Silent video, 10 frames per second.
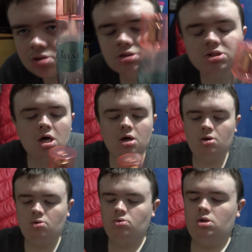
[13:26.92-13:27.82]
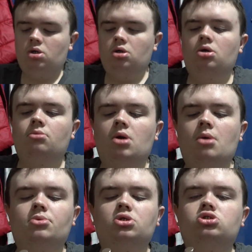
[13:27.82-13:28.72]
So, um, I'm
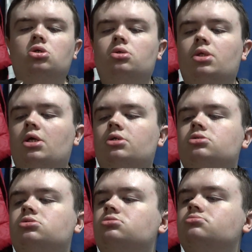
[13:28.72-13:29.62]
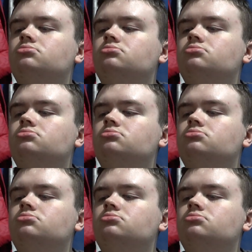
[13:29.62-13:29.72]
going to show you this.